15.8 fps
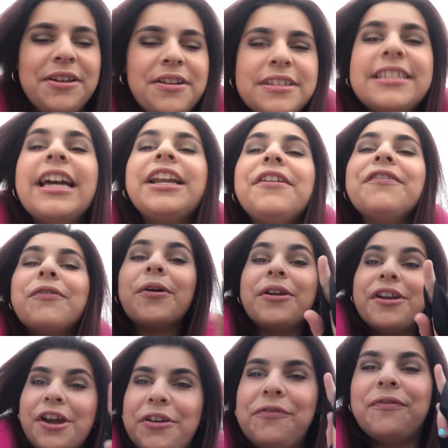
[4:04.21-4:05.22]
standing for
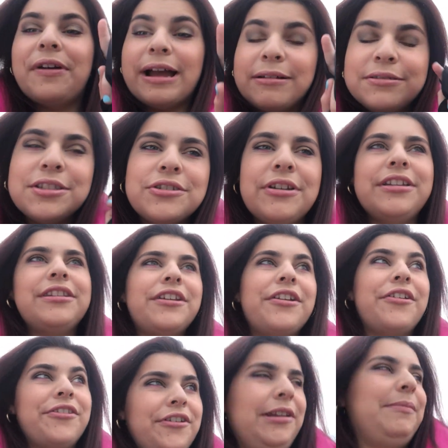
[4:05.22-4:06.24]
nine rounds straight that are
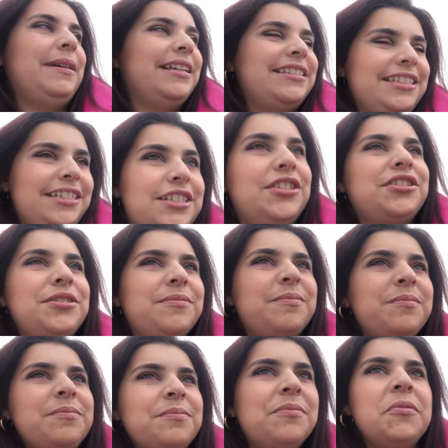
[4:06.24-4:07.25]
30 minutes each,
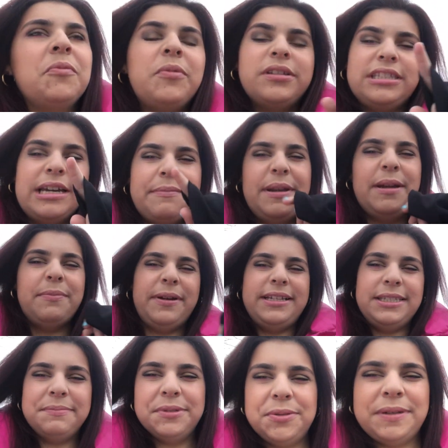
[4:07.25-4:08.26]
with 10 minute
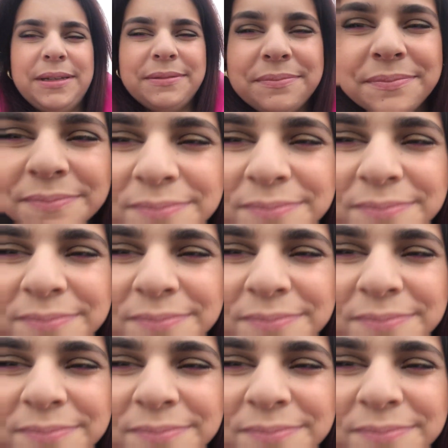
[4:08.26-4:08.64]
breaks in between.